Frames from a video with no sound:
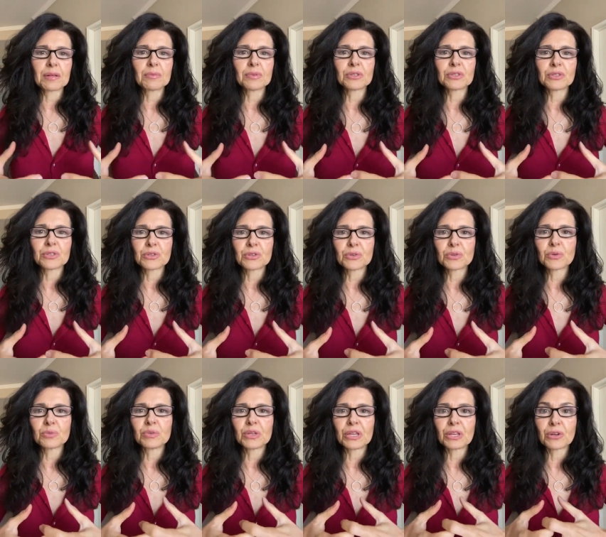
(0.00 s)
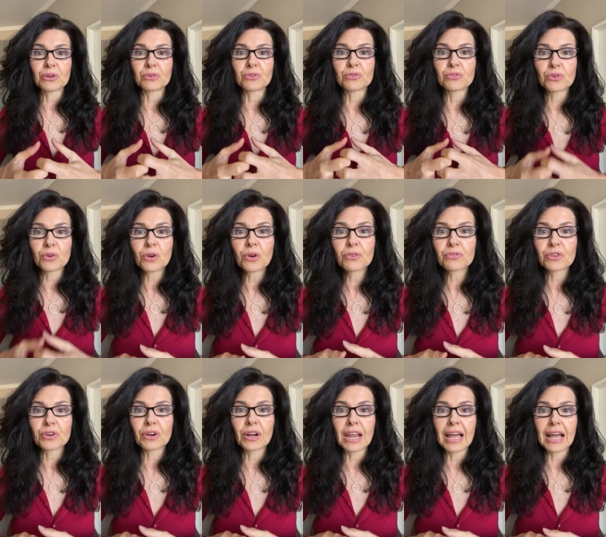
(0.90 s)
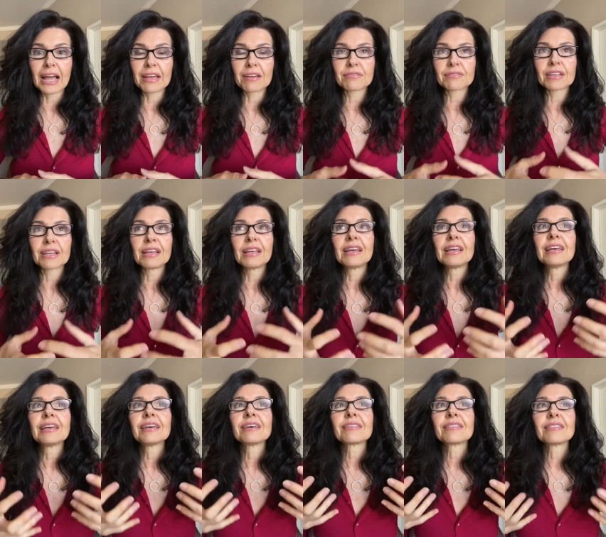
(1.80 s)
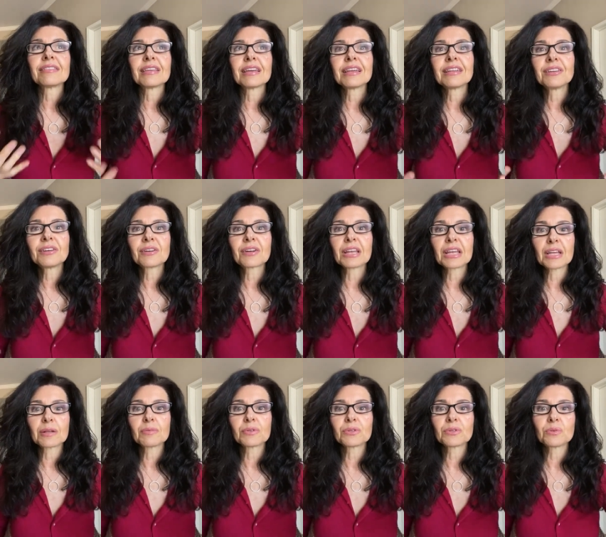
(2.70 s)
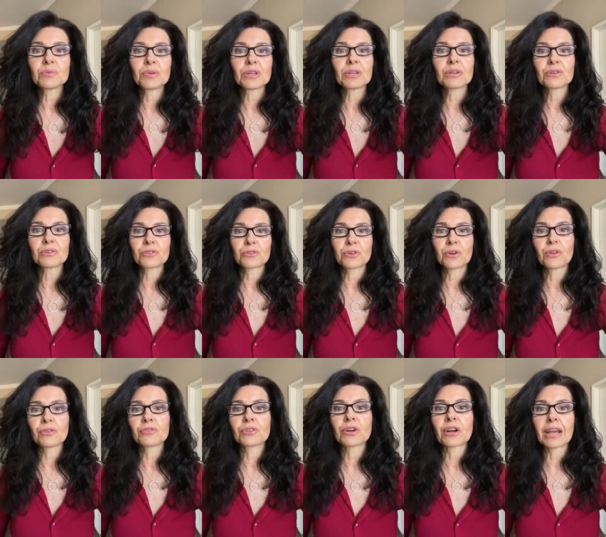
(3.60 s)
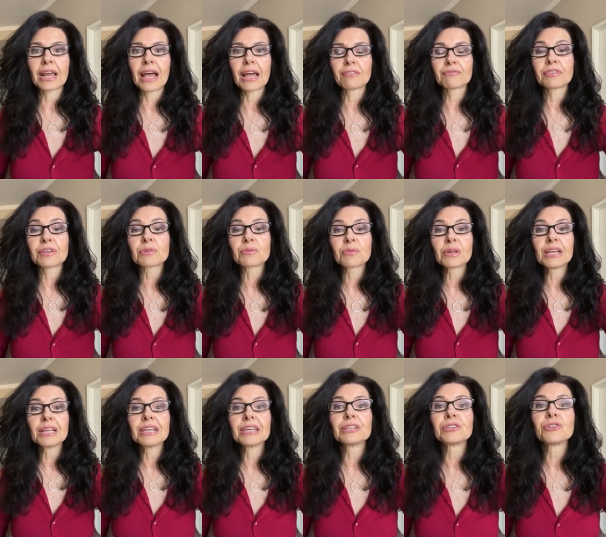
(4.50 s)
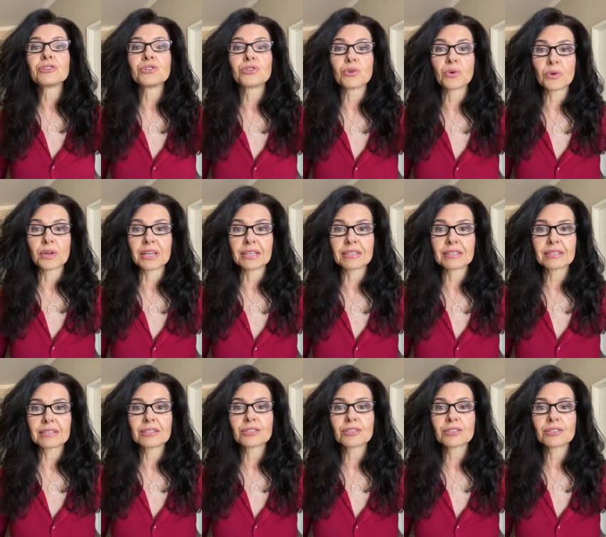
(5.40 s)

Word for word: able to be in control of your life, then you're able to be in control of your life and really enjoy it.